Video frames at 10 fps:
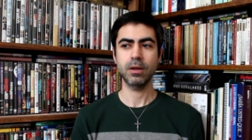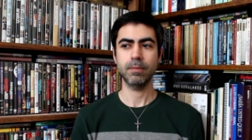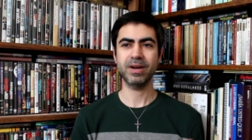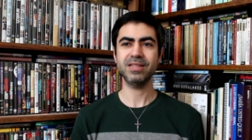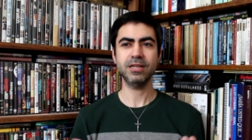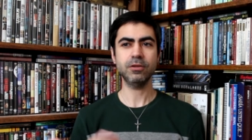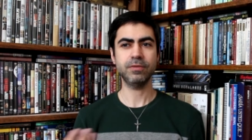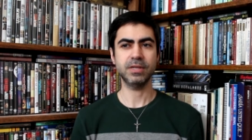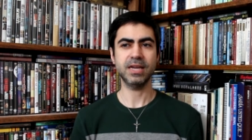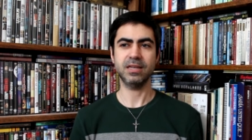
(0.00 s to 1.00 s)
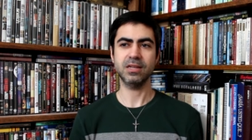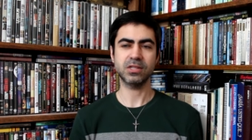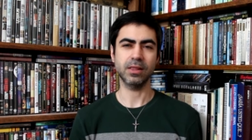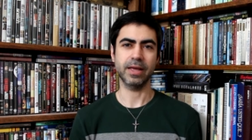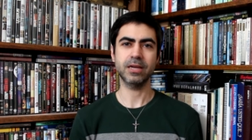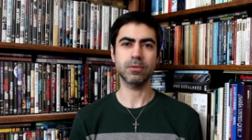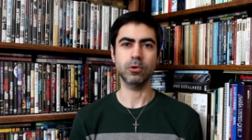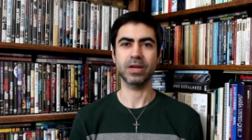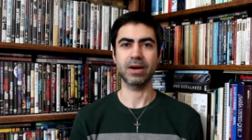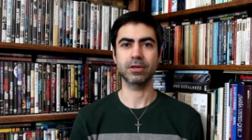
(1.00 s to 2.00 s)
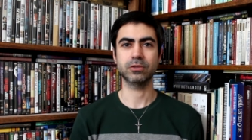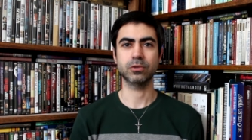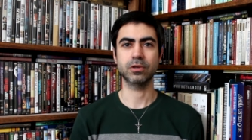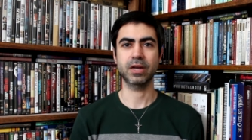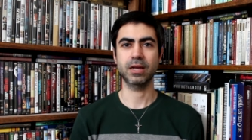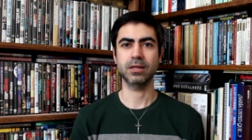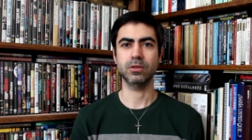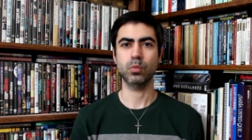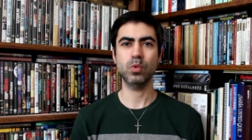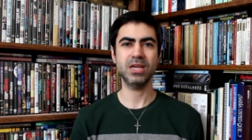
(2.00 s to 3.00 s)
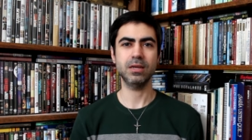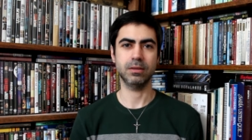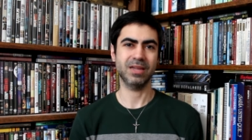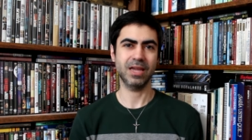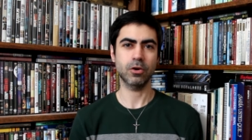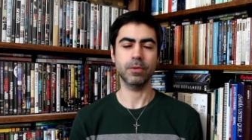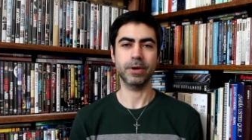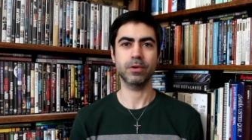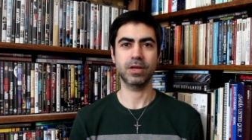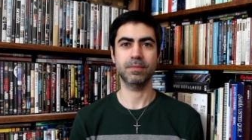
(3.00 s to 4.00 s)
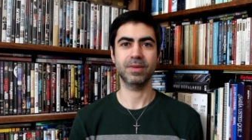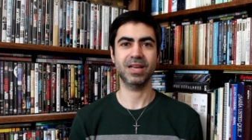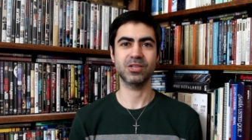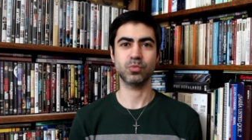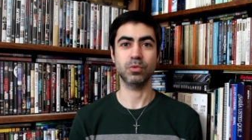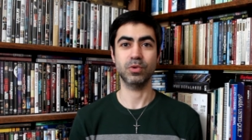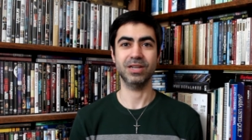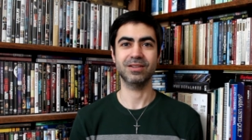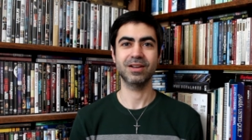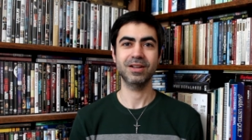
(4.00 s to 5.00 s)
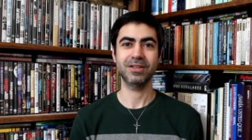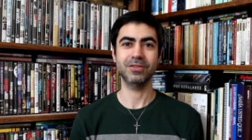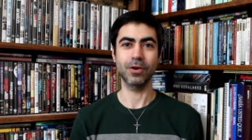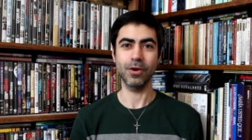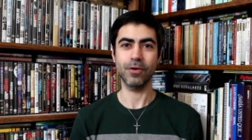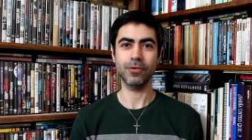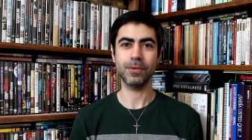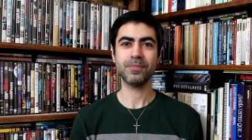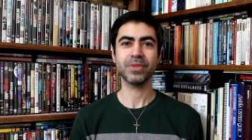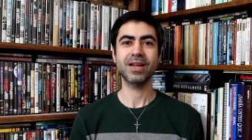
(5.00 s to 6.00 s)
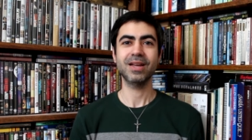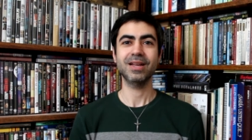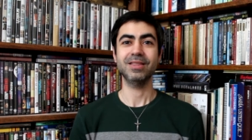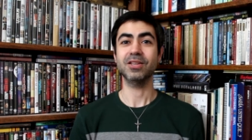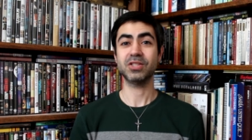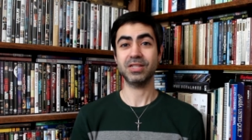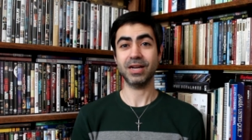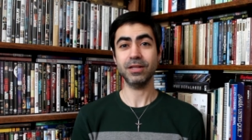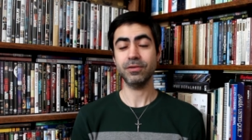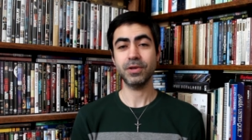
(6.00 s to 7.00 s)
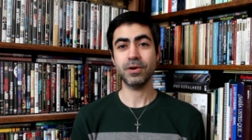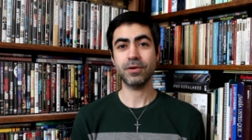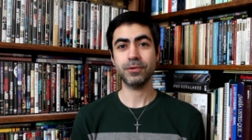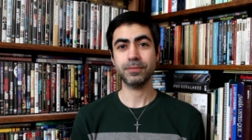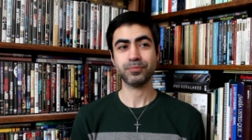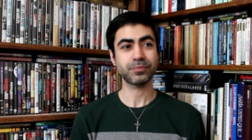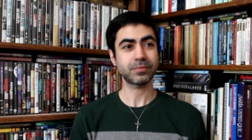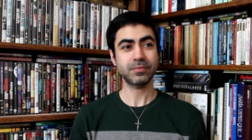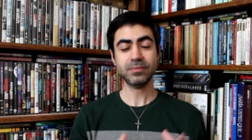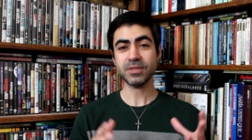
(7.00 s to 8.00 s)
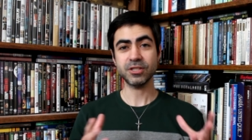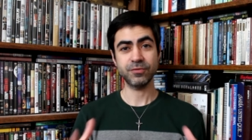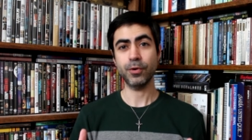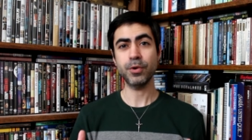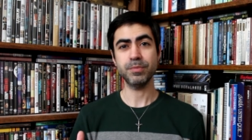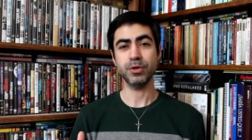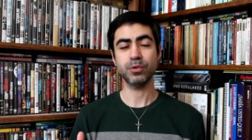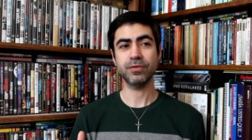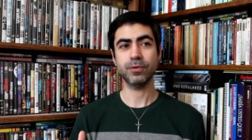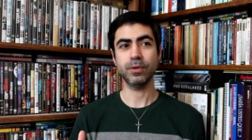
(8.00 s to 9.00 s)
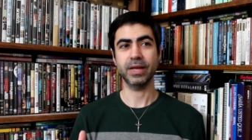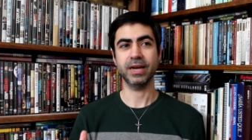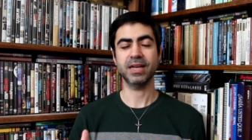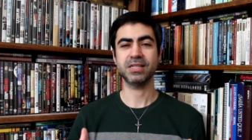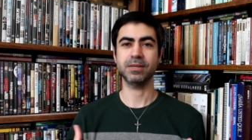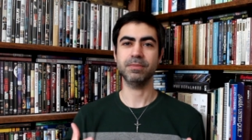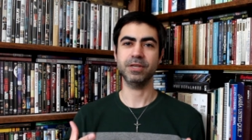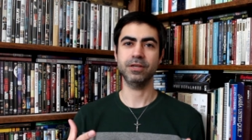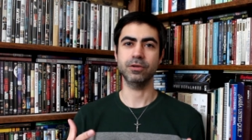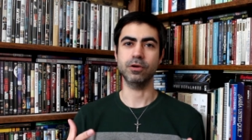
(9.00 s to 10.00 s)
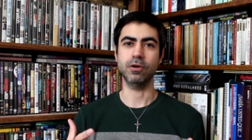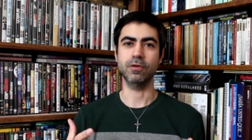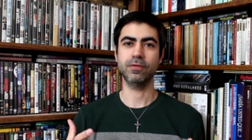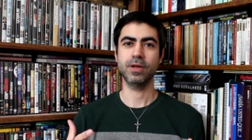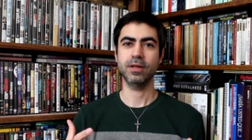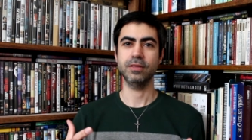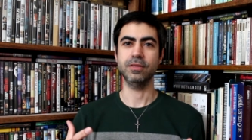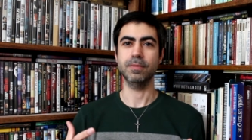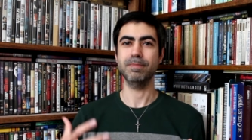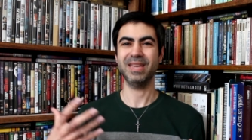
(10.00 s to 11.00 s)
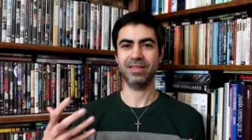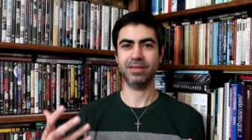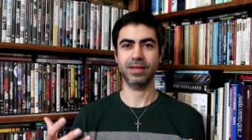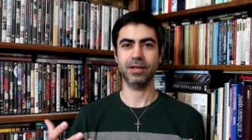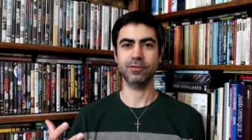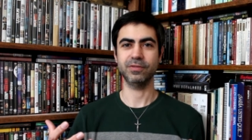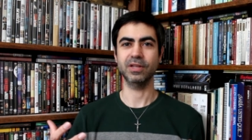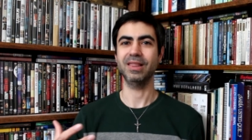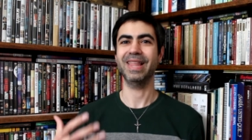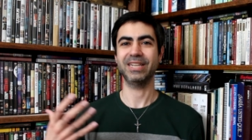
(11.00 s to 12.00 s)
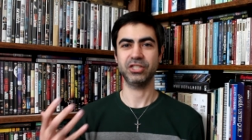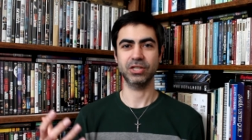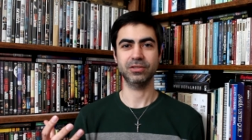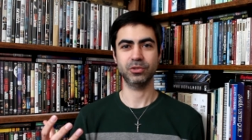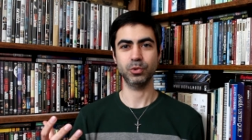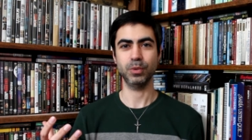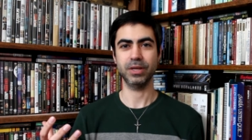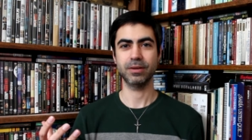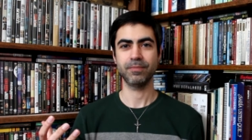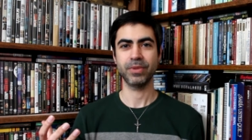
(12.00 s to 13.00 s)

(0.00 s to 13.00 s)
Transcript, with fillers: But at the end of the day, he is a likable character, and we care about him as we read the novel. The style of the novel is very beautiful, and it has something of the myth and of the legend to it.